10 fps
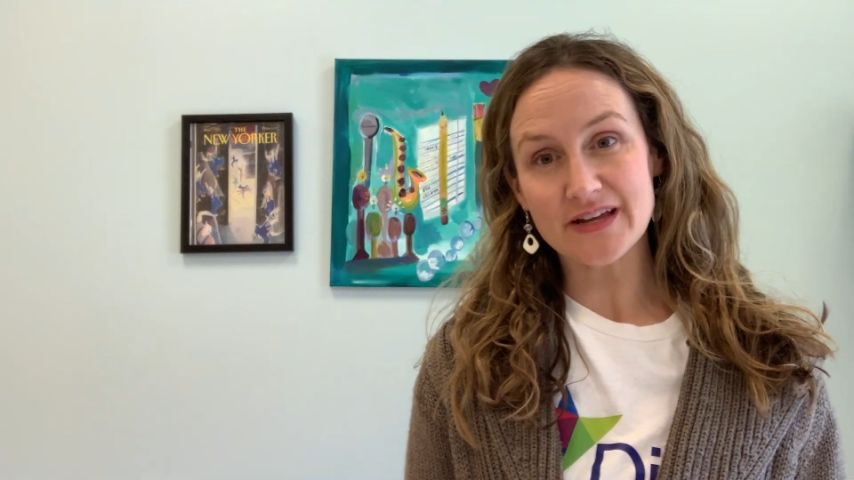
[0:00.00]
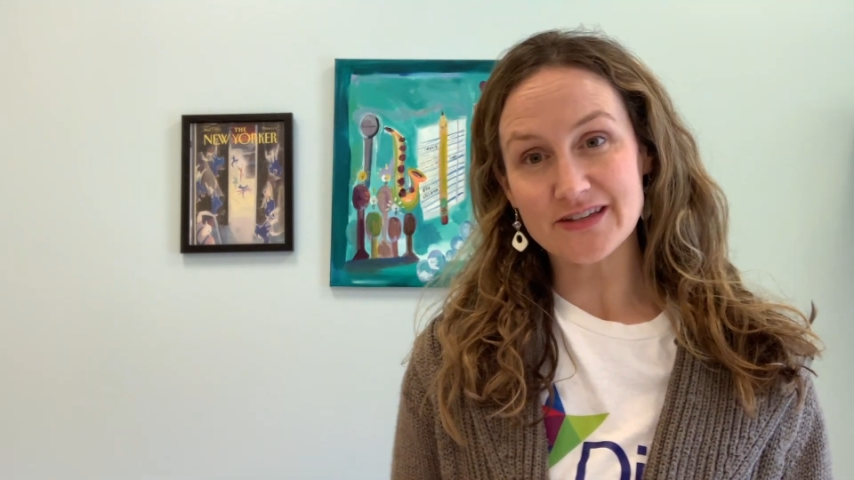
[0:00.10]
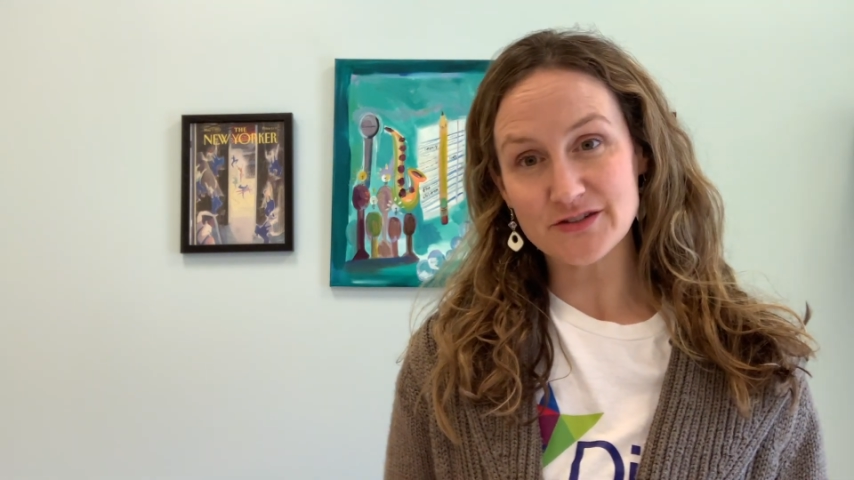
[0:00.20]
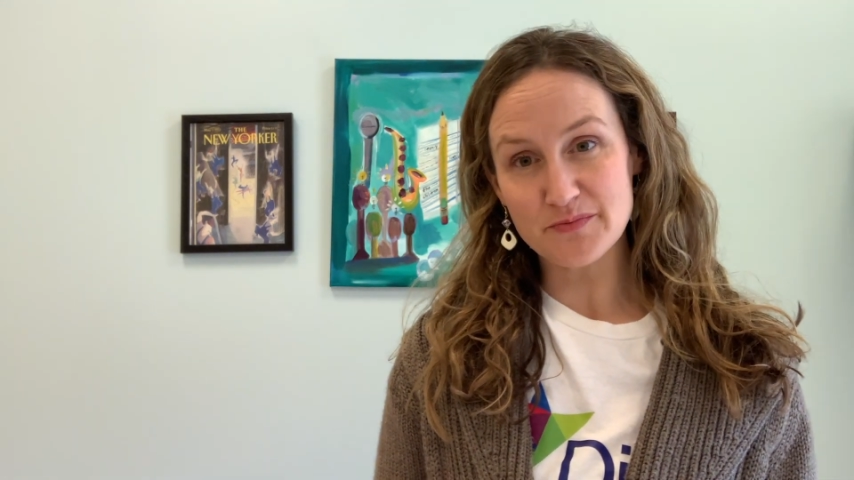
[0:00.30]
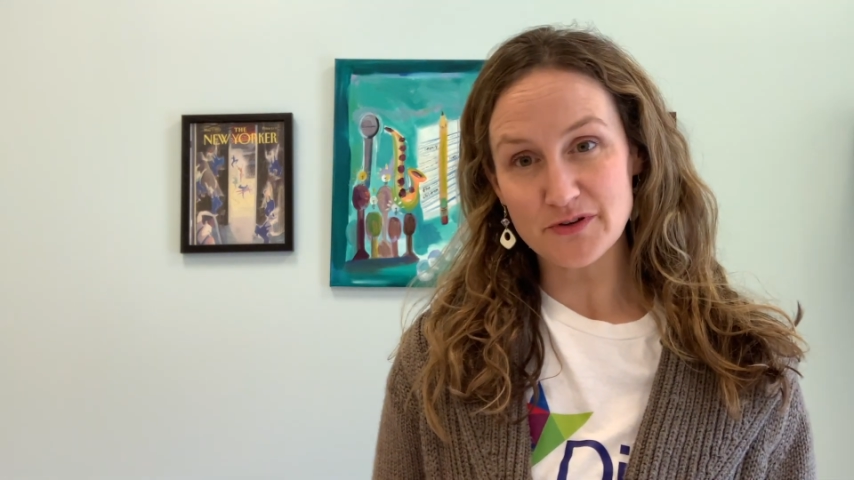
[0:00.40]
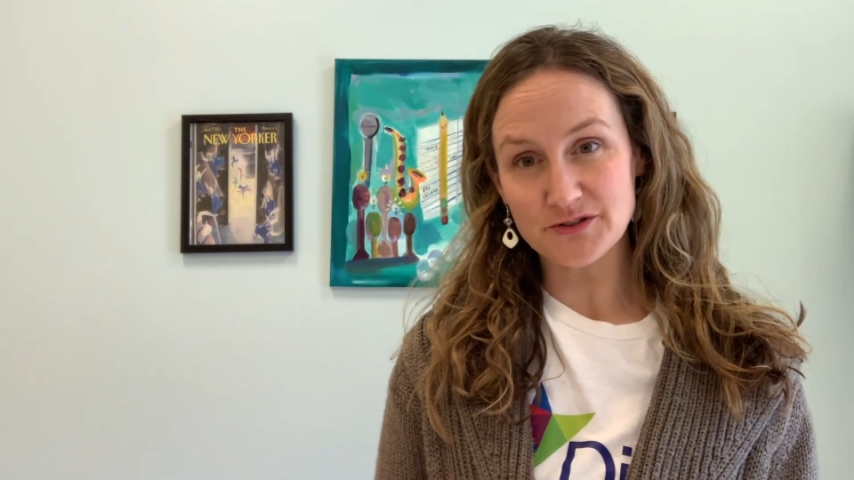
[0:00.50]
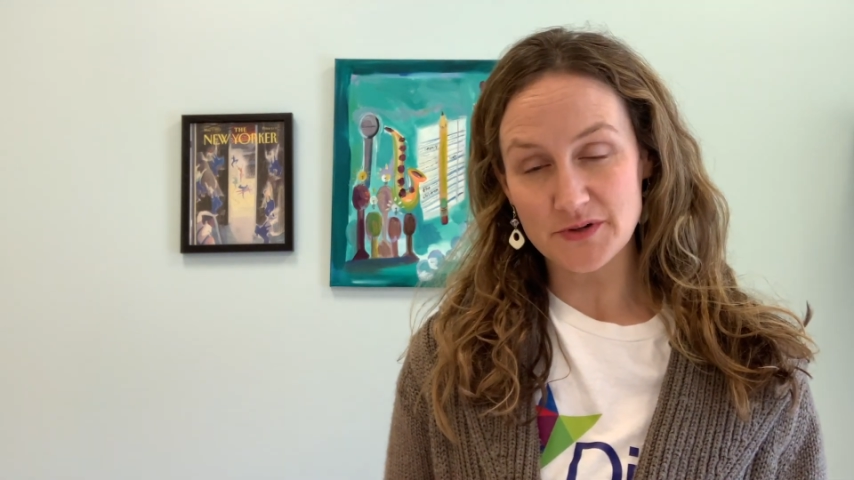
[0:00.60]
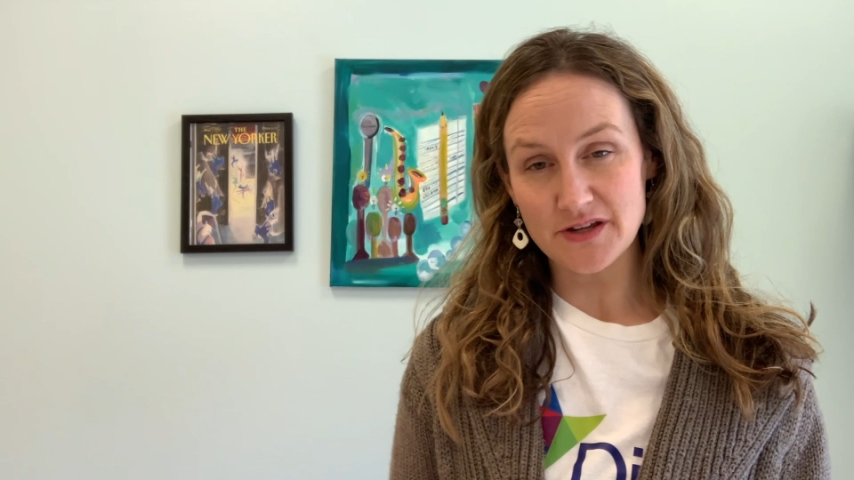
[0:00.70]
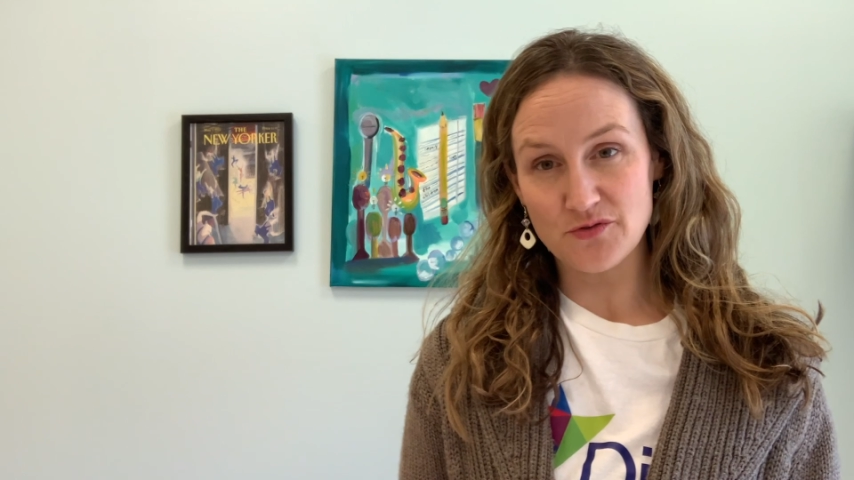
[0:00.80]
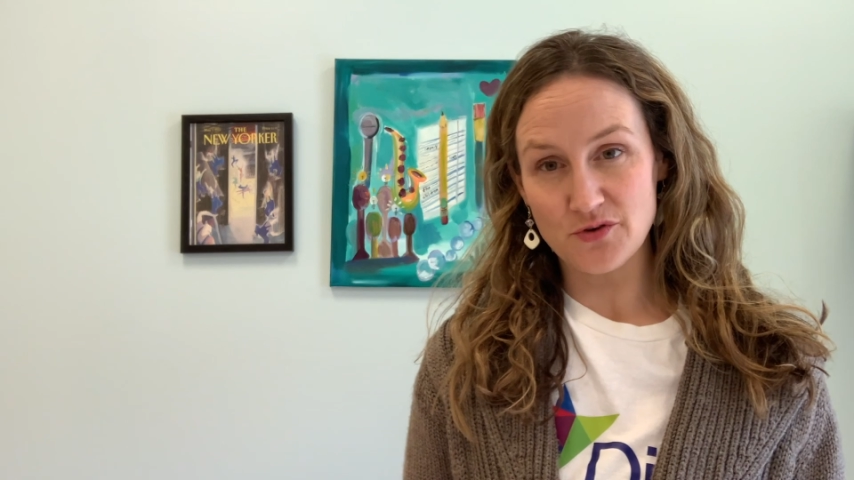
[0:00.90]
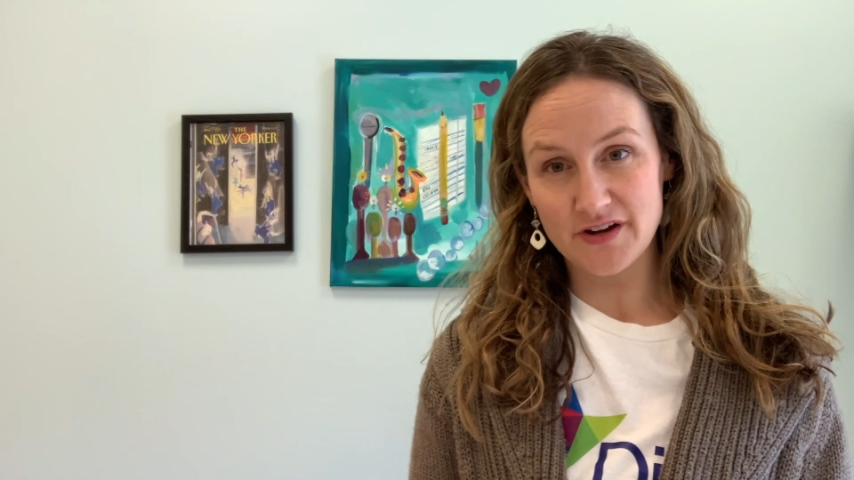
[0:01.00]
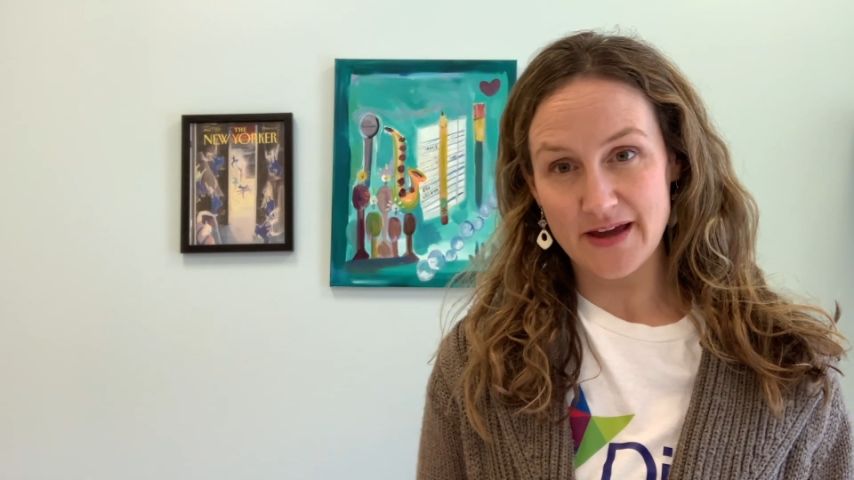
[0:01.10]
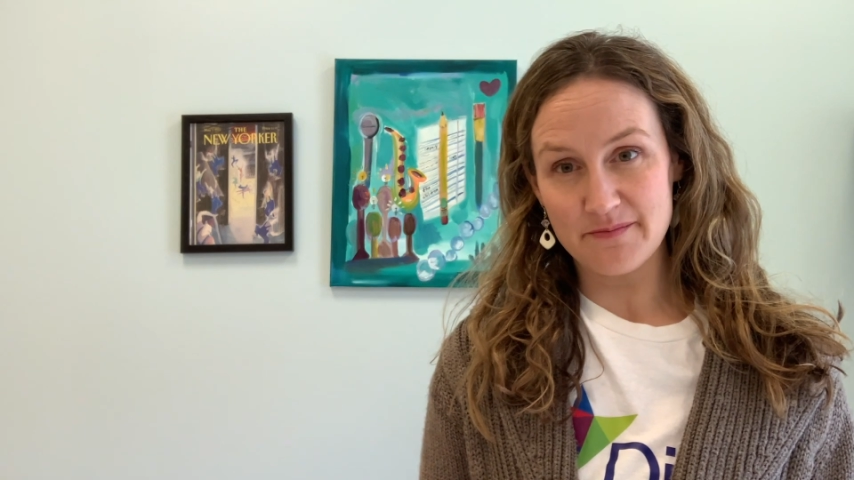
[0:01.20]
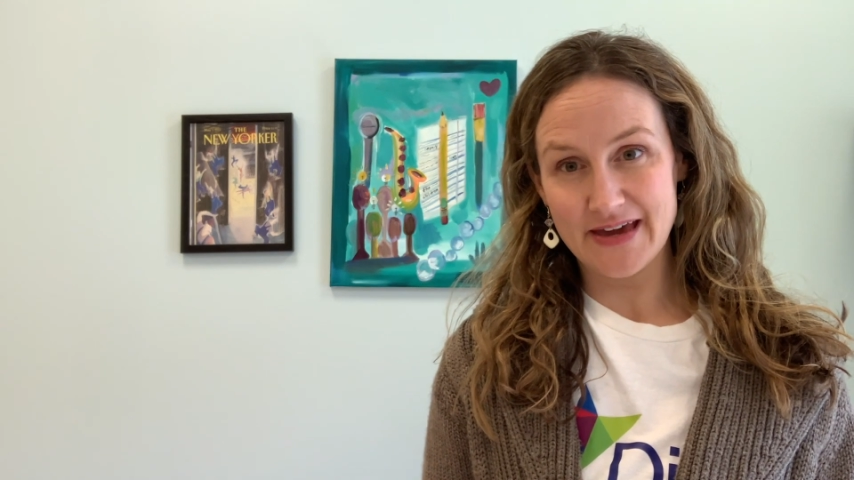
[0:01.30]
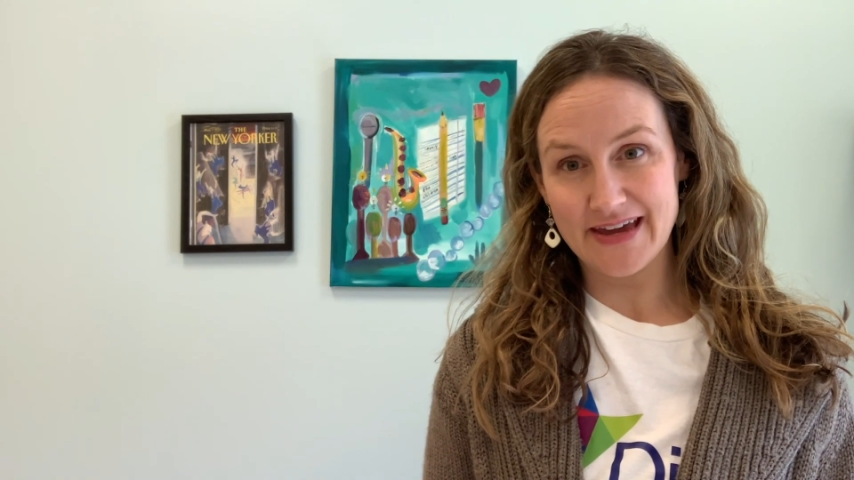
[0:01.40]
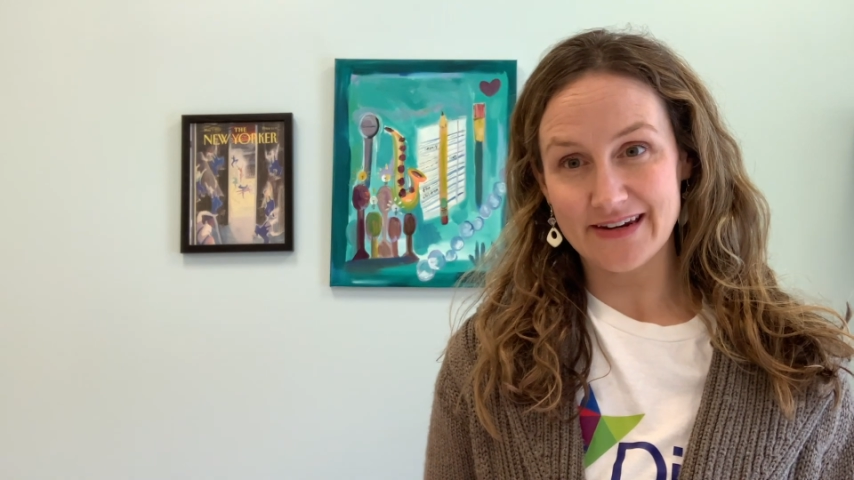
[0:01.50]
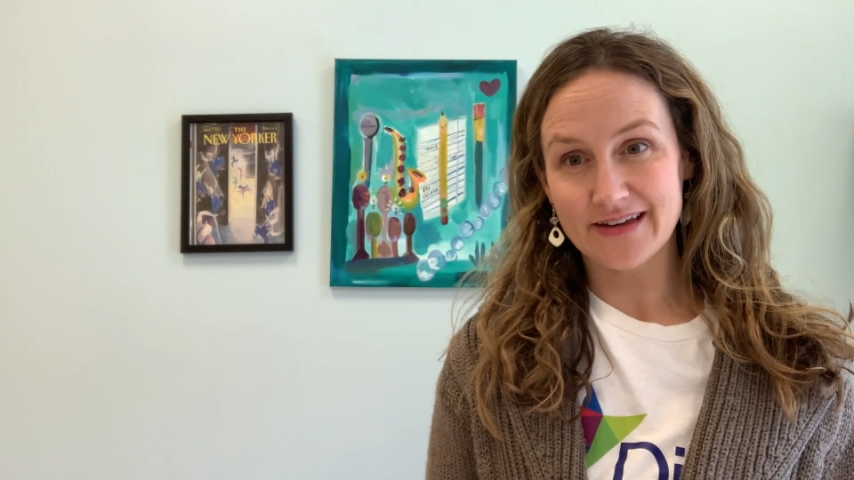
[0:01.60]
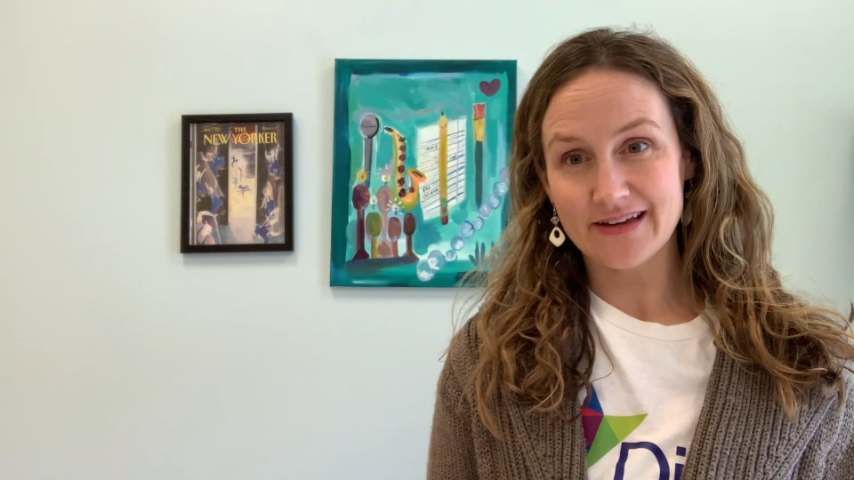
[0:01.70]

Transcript: in the Do More 24 campaign.